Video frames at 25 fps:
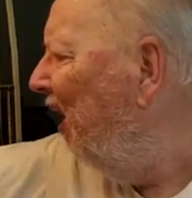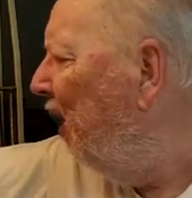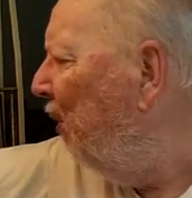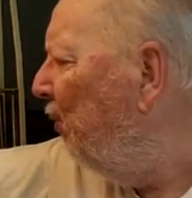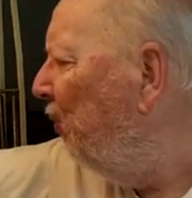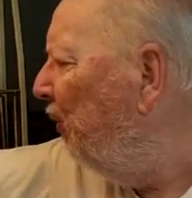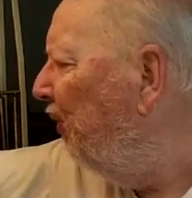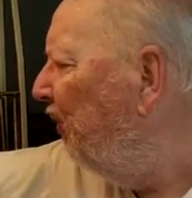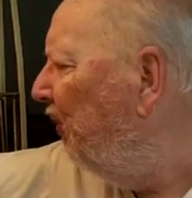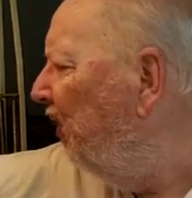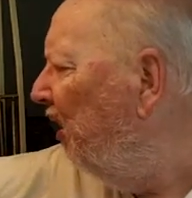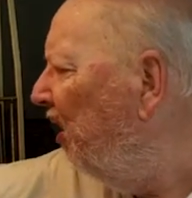
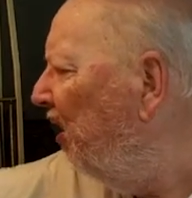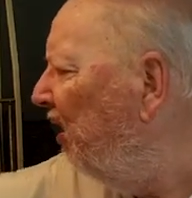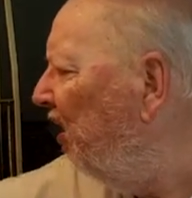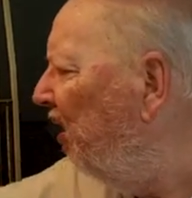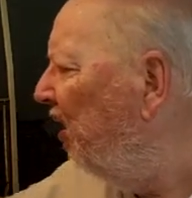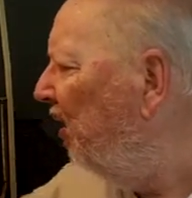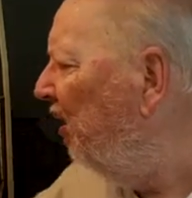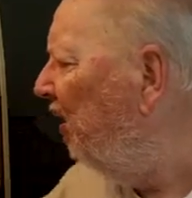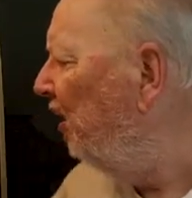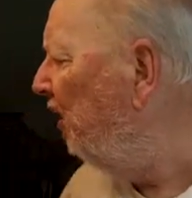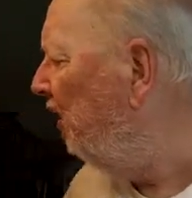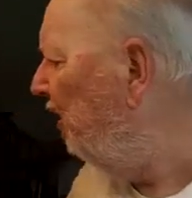was
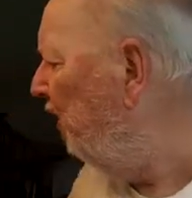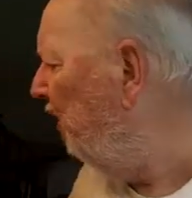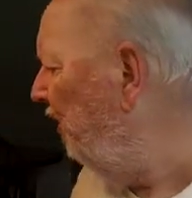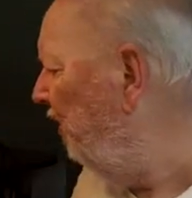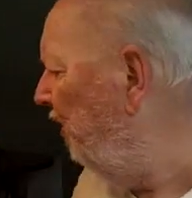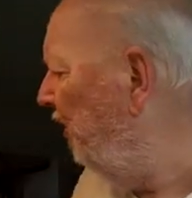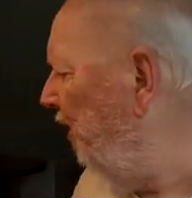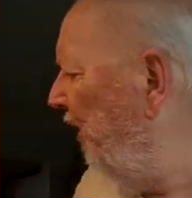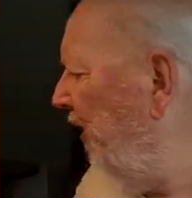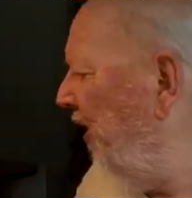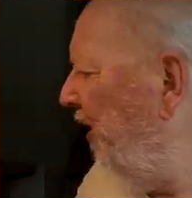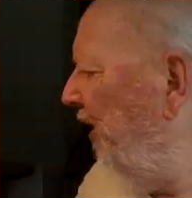gonna,
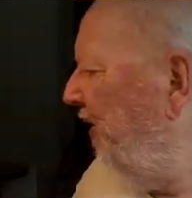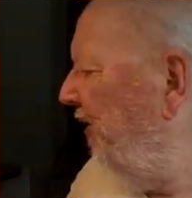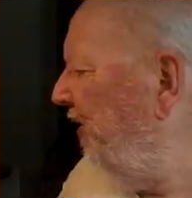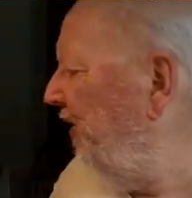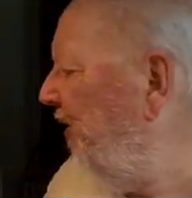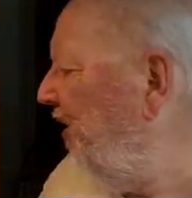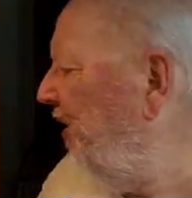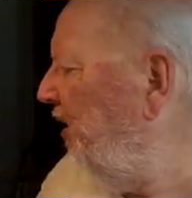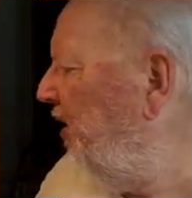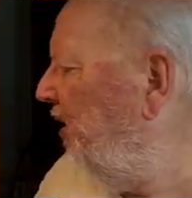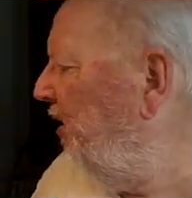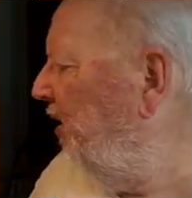like I
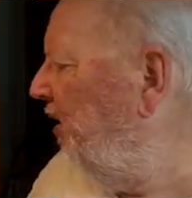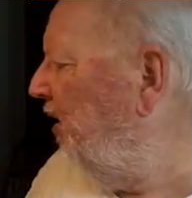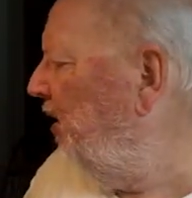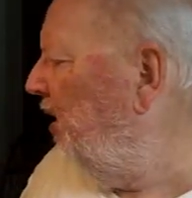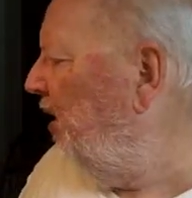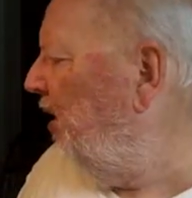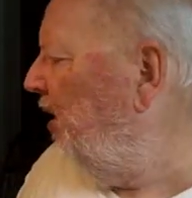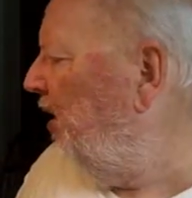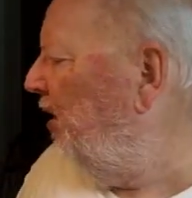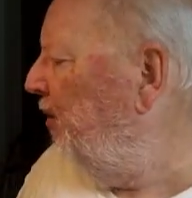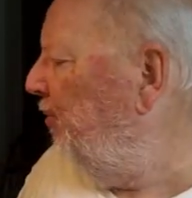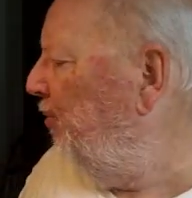said,
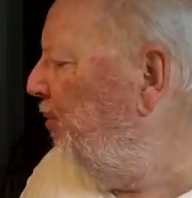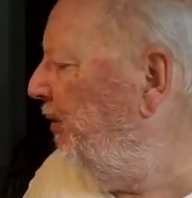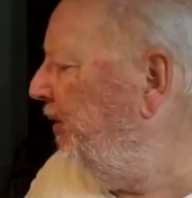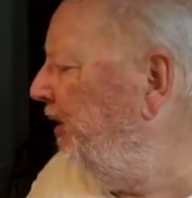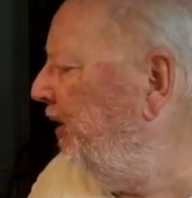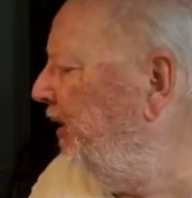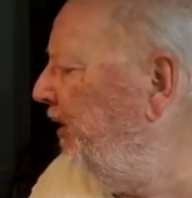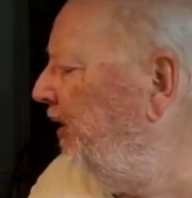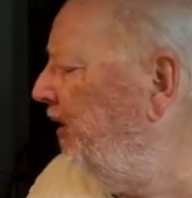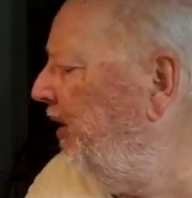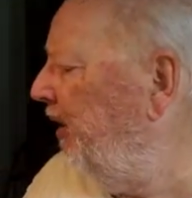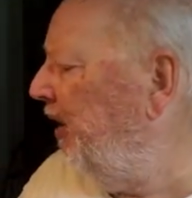put
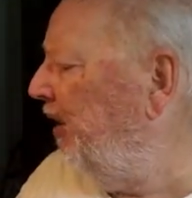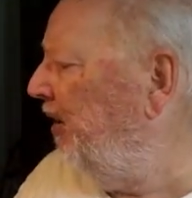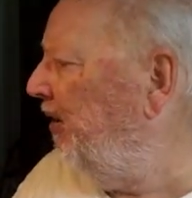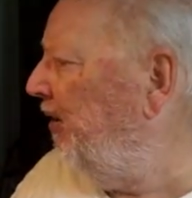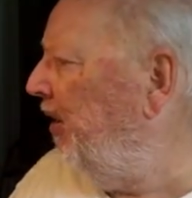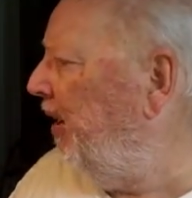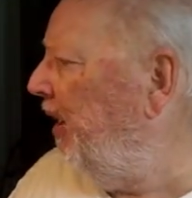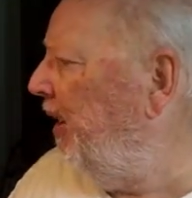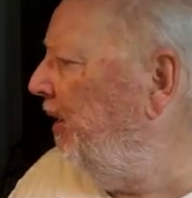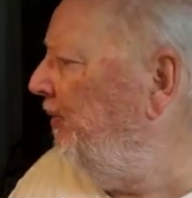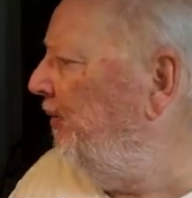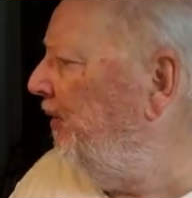that
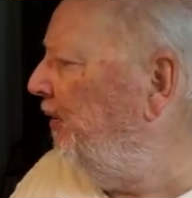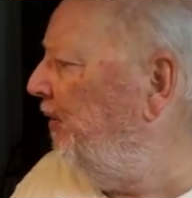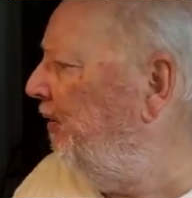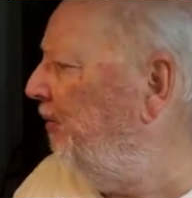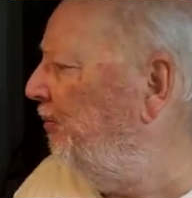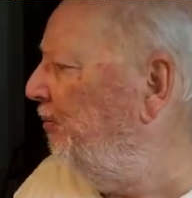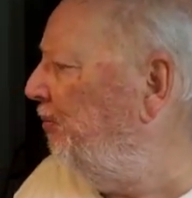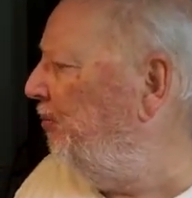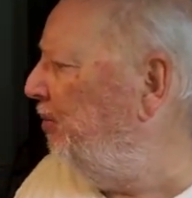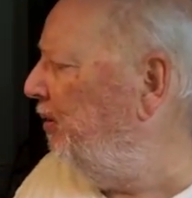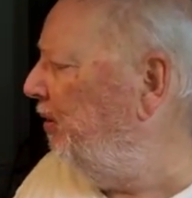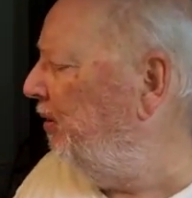together. I even
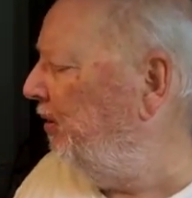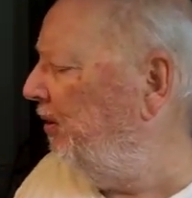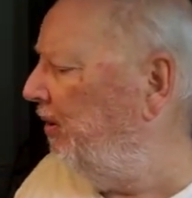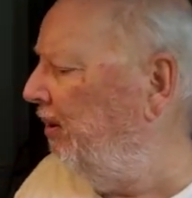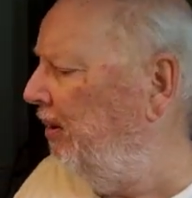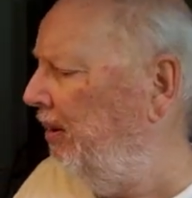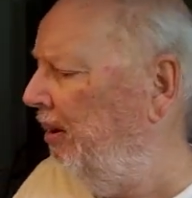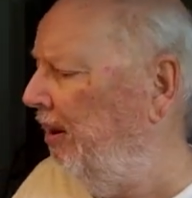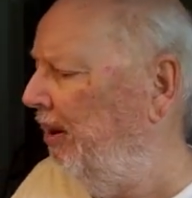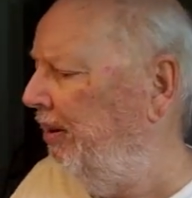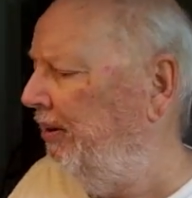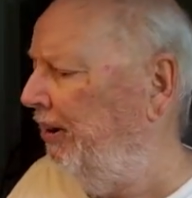
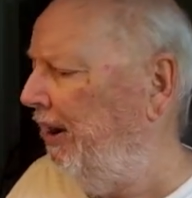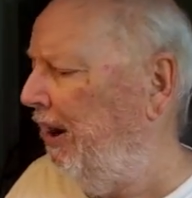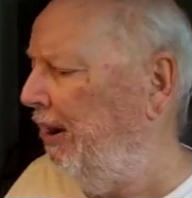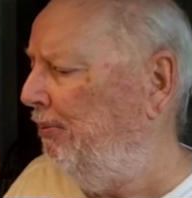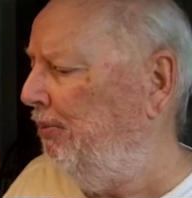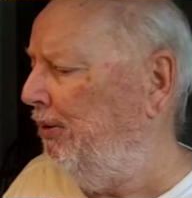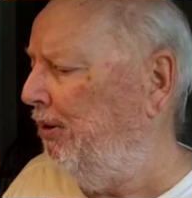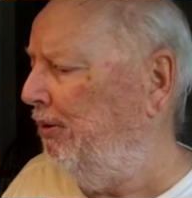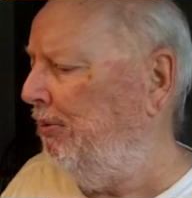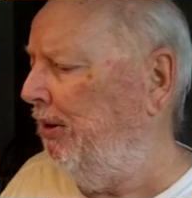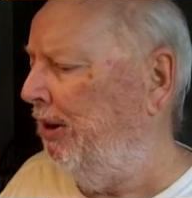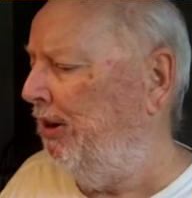
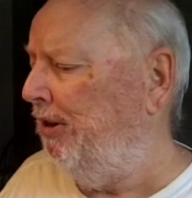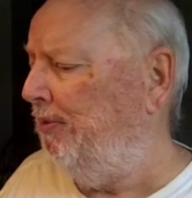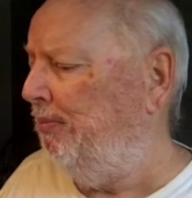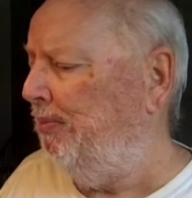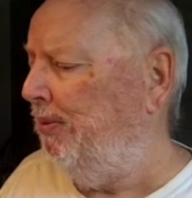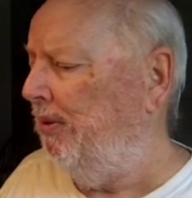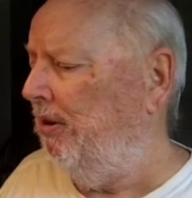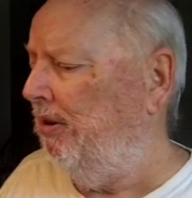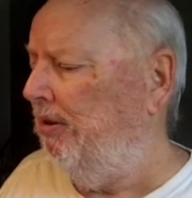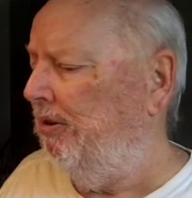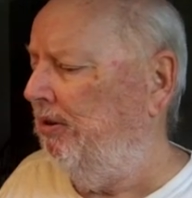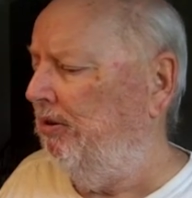dampened my
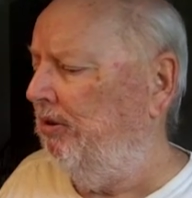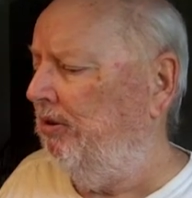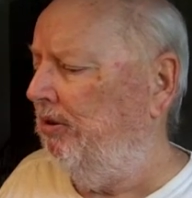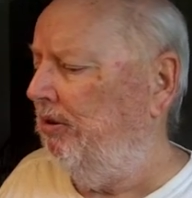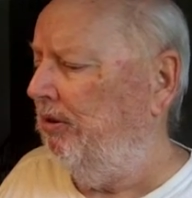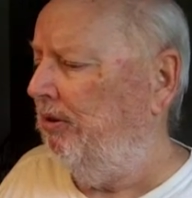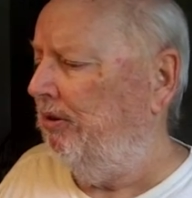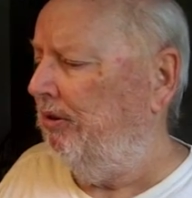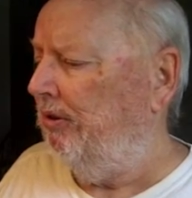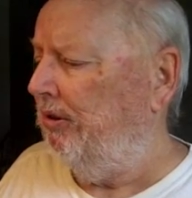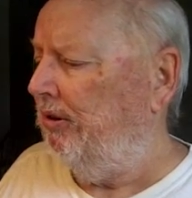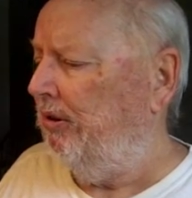sponge
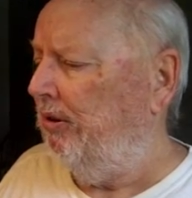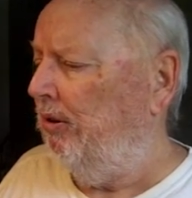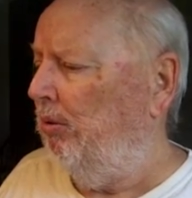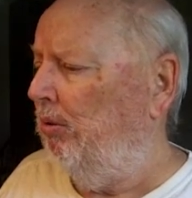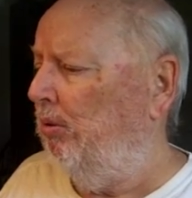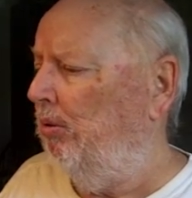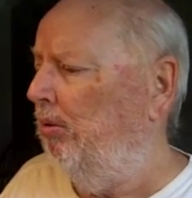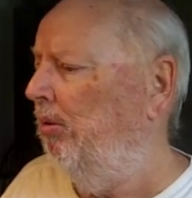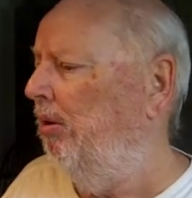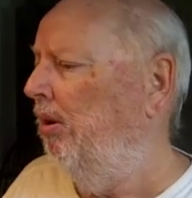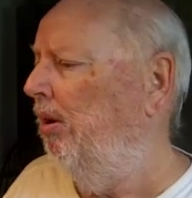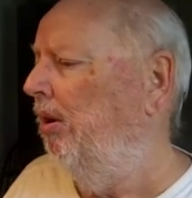
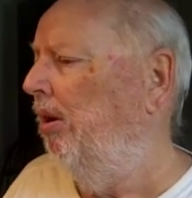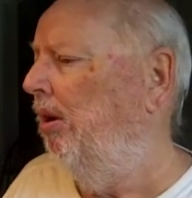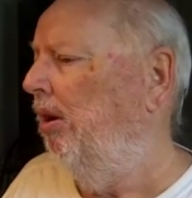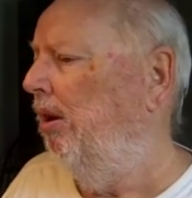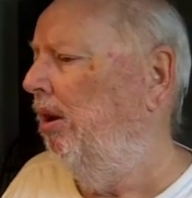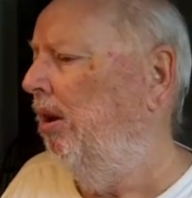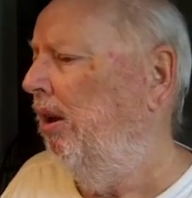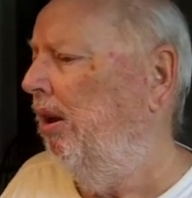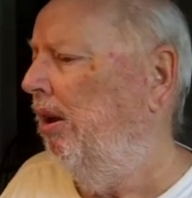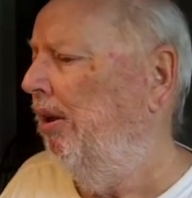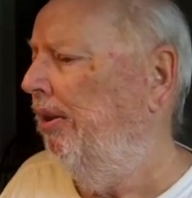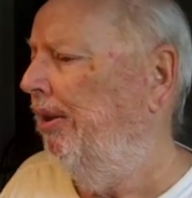so
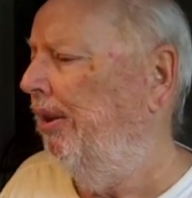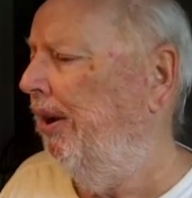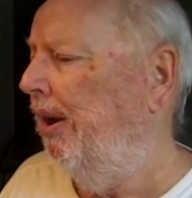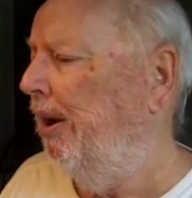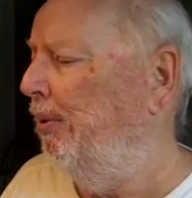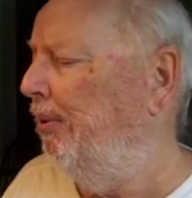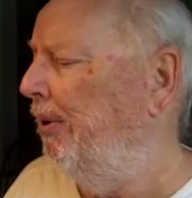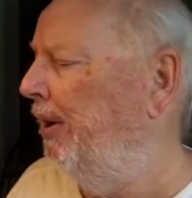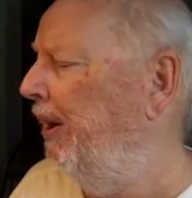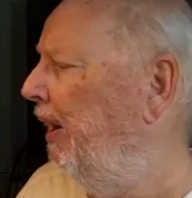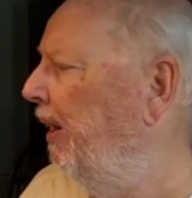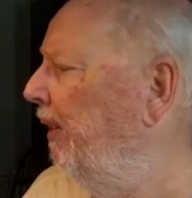that I
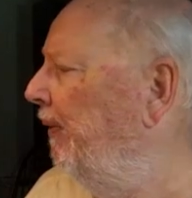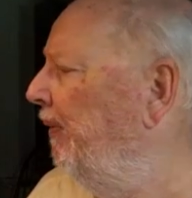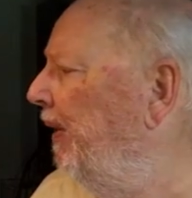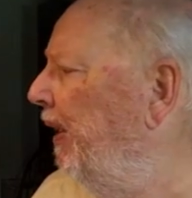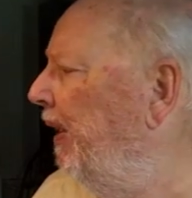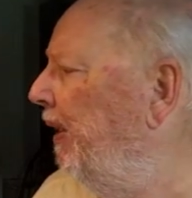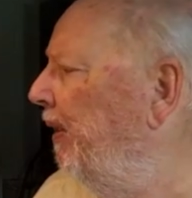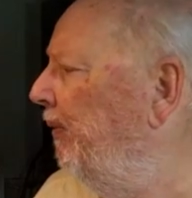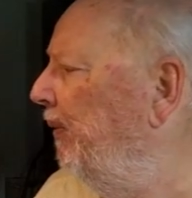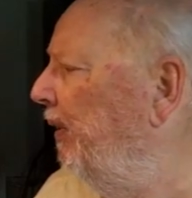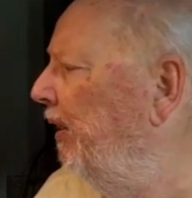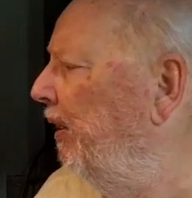would have
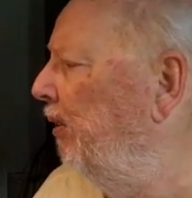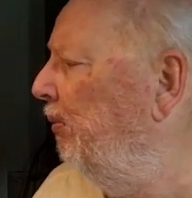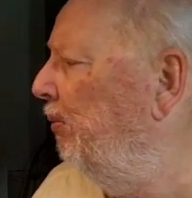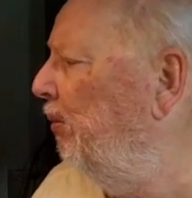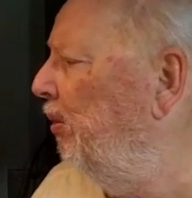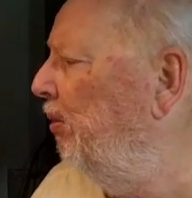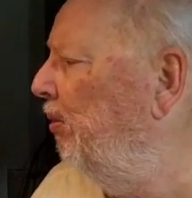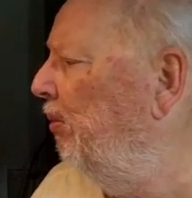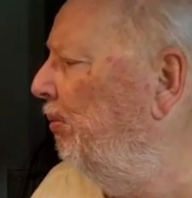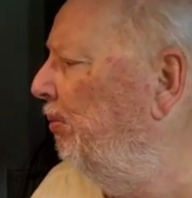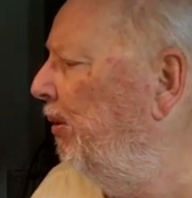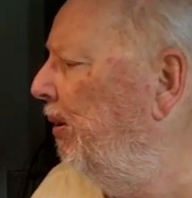that
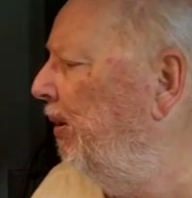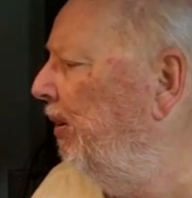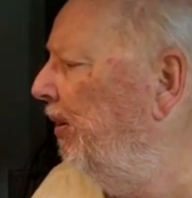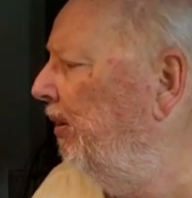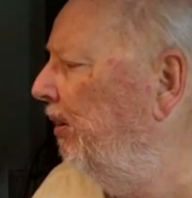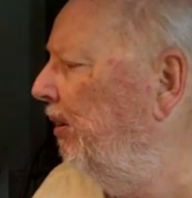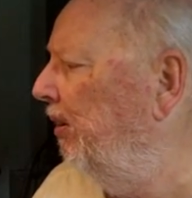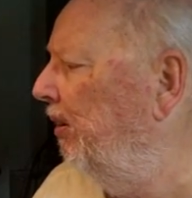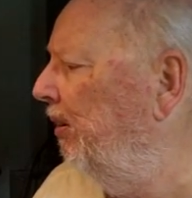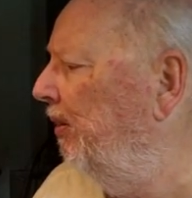available, but